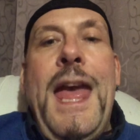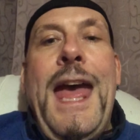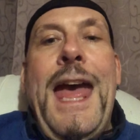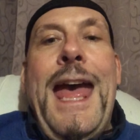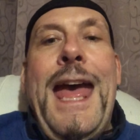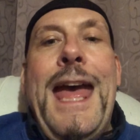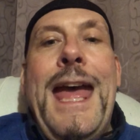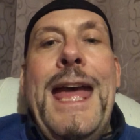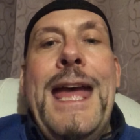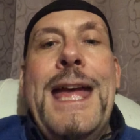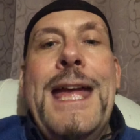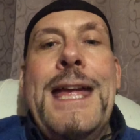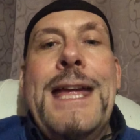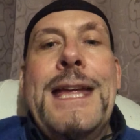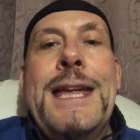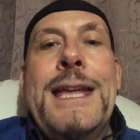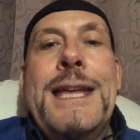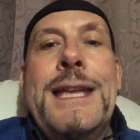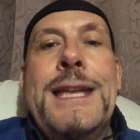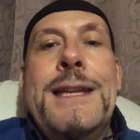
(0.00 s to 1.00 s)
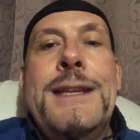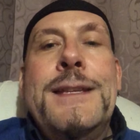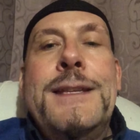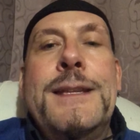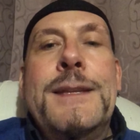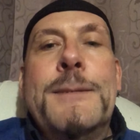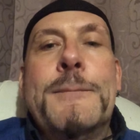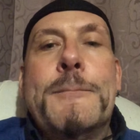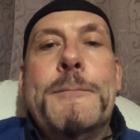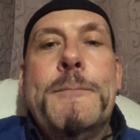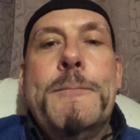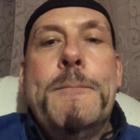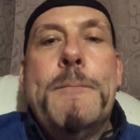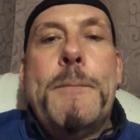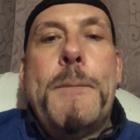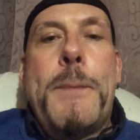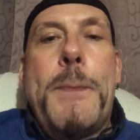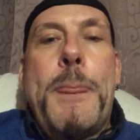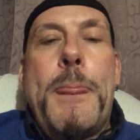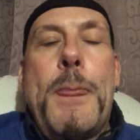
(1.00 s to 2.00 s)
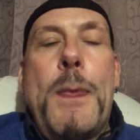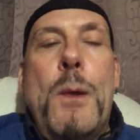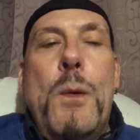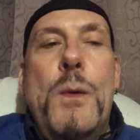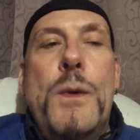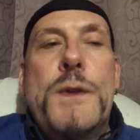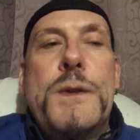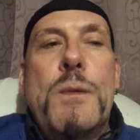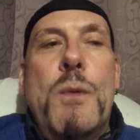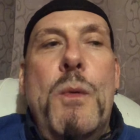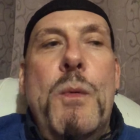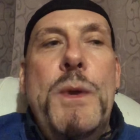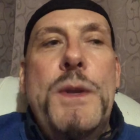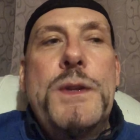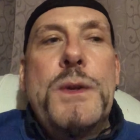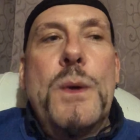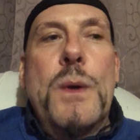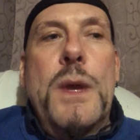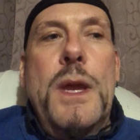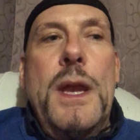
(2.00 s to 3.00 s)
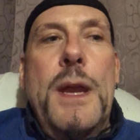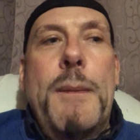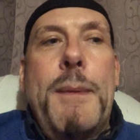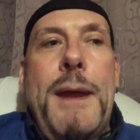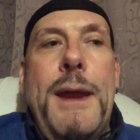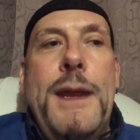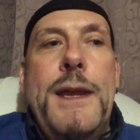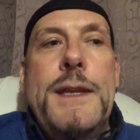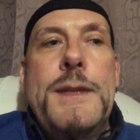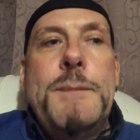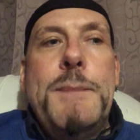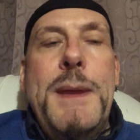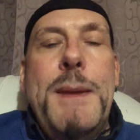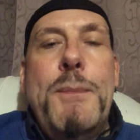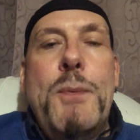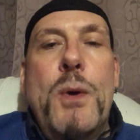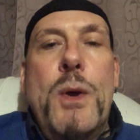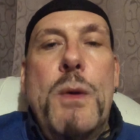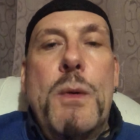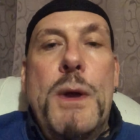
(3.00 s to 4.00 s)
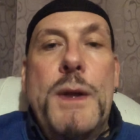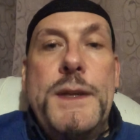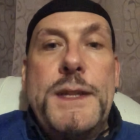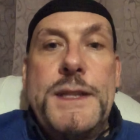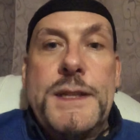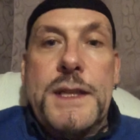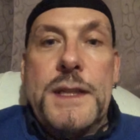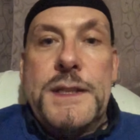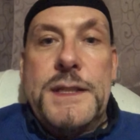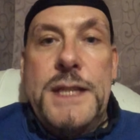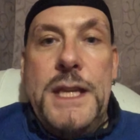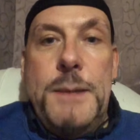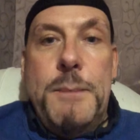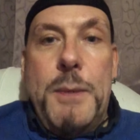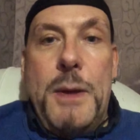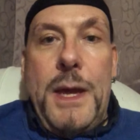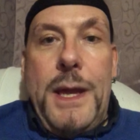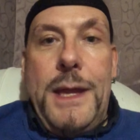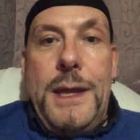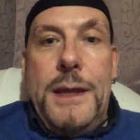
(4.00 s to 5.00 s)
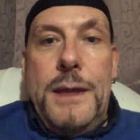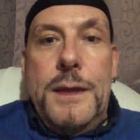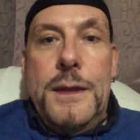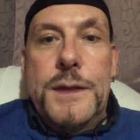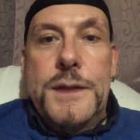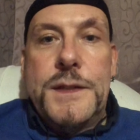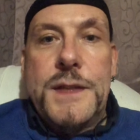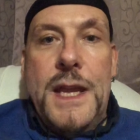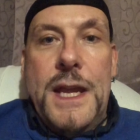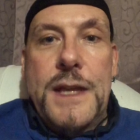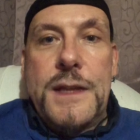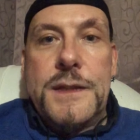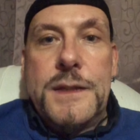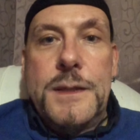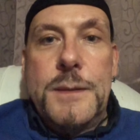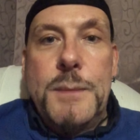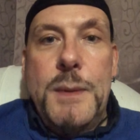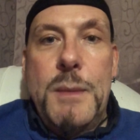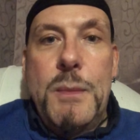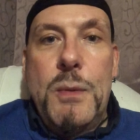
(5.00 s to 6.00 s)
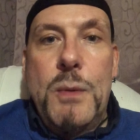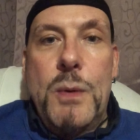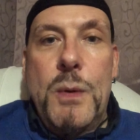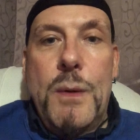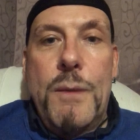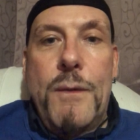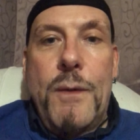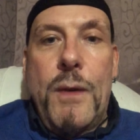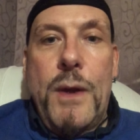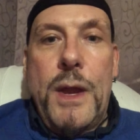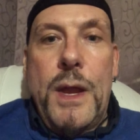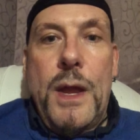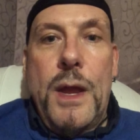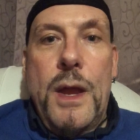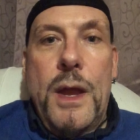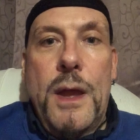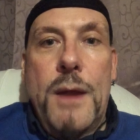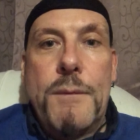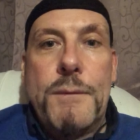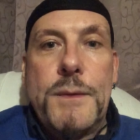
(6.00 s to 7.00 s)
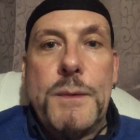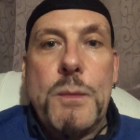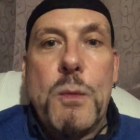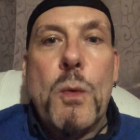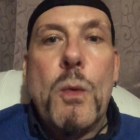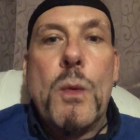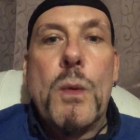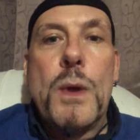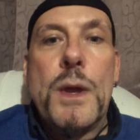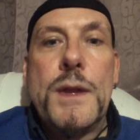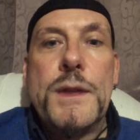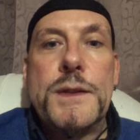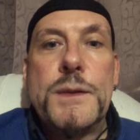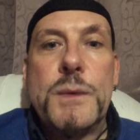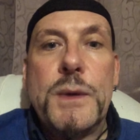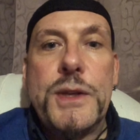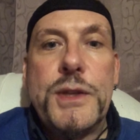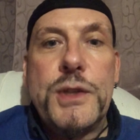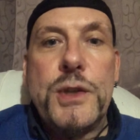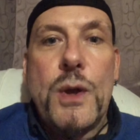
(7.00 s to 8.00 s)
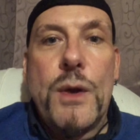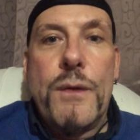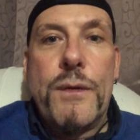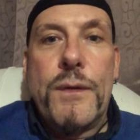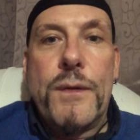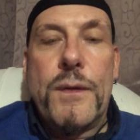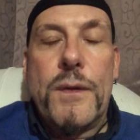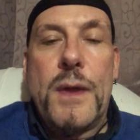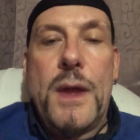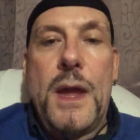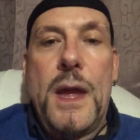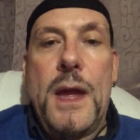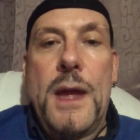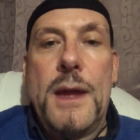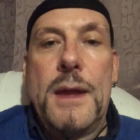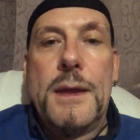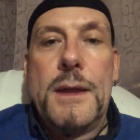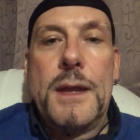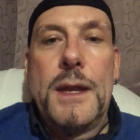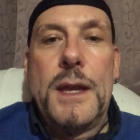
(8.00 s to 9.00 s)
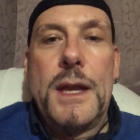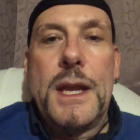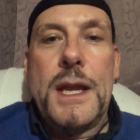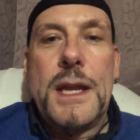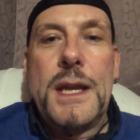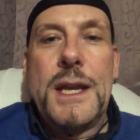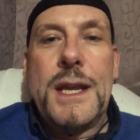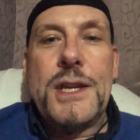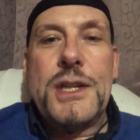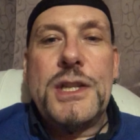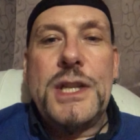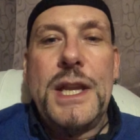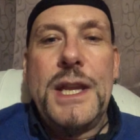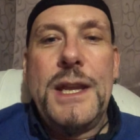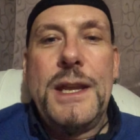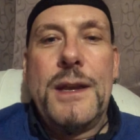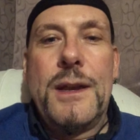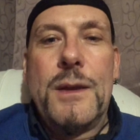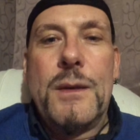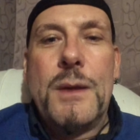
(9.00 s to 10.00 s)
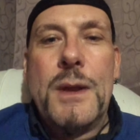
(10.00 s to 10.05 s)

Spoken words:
And so what we're talking about is people who are disgusted by sex, people who are very uncomfortable and switched off, and actually,